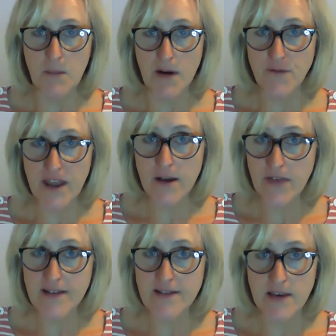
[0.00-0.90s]
But for now,
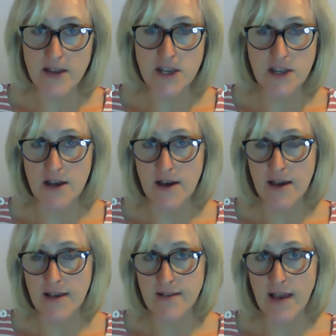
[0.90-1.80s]
that's it.
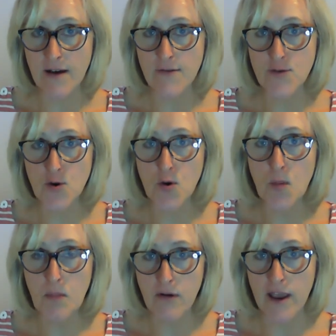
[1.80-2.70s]
It's how
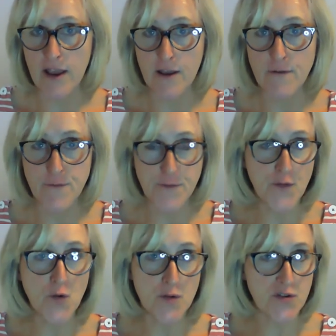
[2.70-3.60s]
your brain
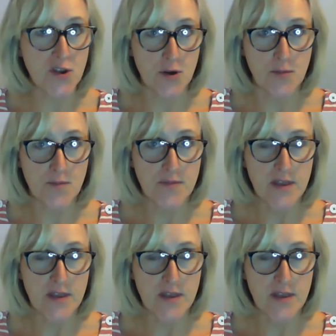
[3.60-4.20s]
fools you